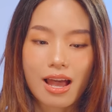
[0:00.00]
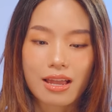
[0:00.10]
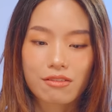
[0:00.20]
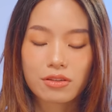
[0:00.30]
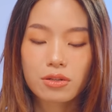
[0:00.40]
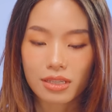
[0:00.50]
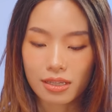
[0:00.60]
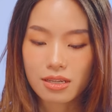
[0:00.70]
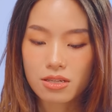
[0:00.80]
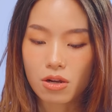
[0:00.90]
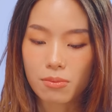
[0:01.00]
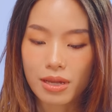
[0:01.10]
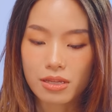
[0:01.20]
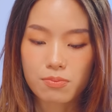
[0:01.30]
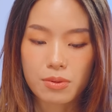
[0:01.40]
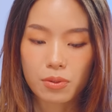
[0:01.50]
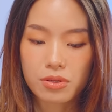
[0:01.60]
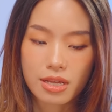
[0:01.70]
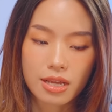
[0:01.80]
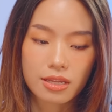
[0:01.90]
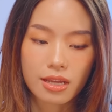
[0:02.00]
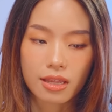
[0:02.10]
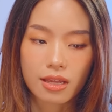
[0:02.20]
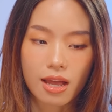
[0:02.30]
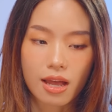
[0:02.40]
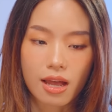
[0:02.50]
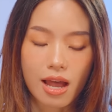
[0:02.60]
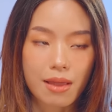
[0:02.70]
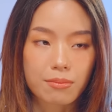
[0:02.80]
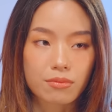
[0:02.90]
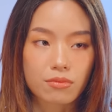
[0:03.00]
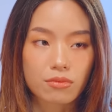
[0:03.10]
I have looked at these comments, people saying that uh, I'm